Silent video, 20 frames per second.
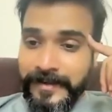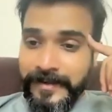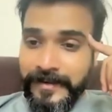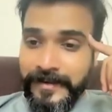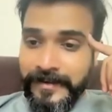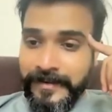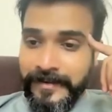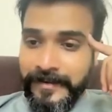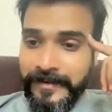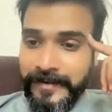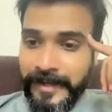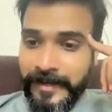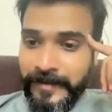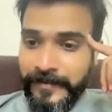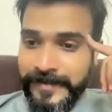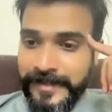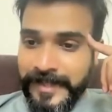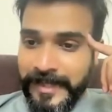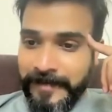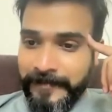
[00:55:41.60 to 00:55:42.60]

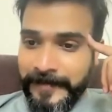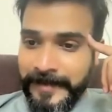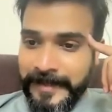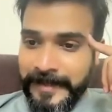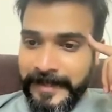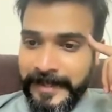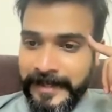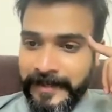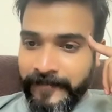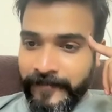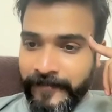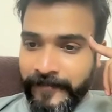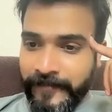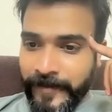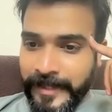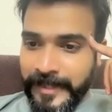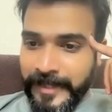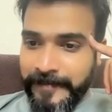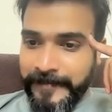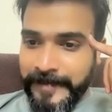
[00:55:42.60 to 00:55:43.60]
Can you send me a link
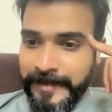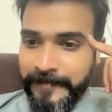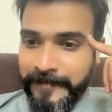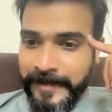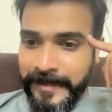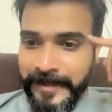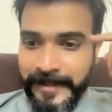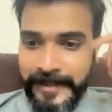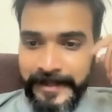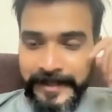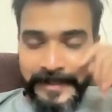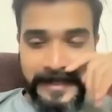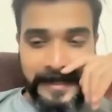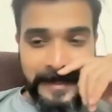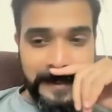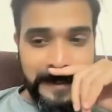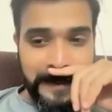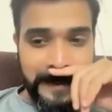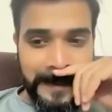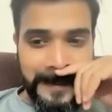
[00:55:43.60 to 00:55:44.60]
for email marketing
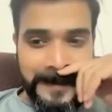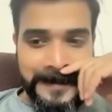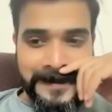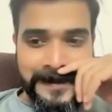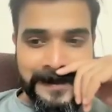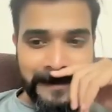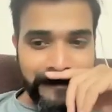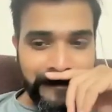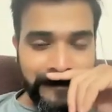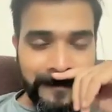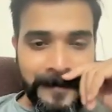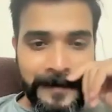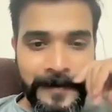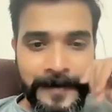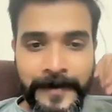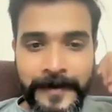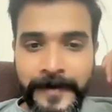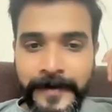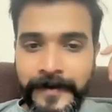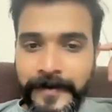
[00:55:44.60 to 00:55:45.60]
intensive?
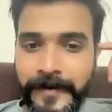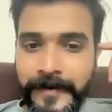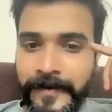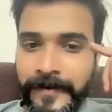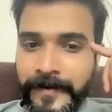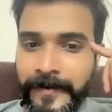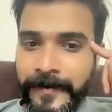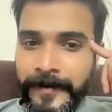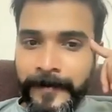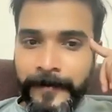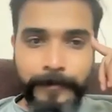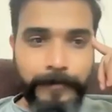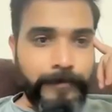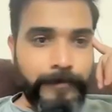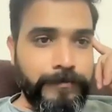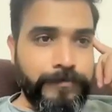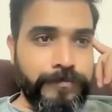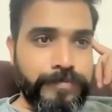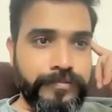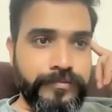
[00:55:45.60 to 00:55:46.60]
Uh,
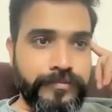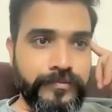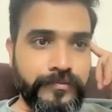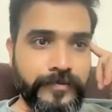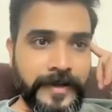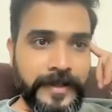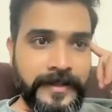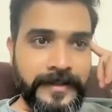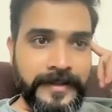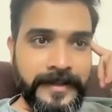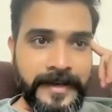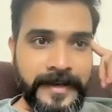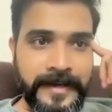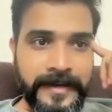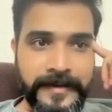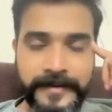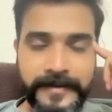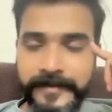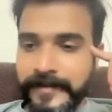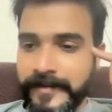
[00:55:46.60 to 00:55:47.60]
well, yeah.
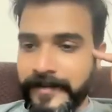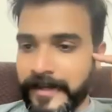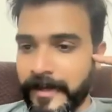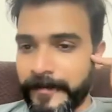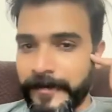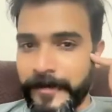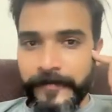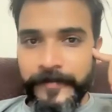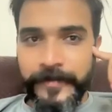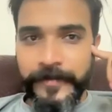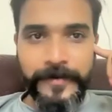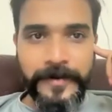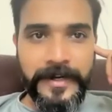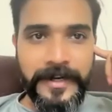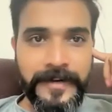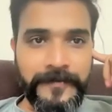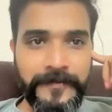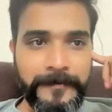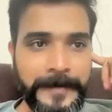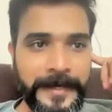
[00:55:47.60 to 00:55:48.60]
How many of you would
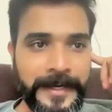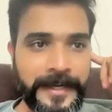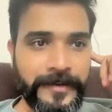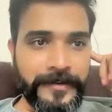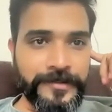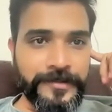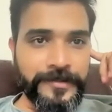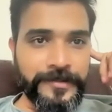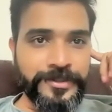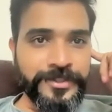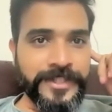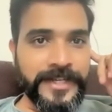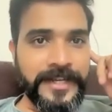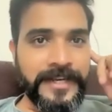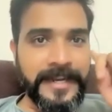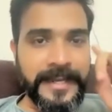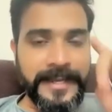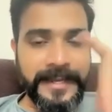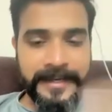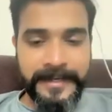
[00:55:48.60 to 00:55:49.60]
love me to
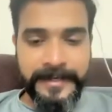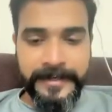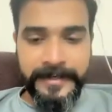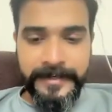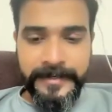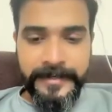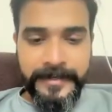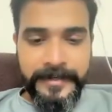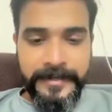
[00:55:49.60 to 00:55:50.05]
share like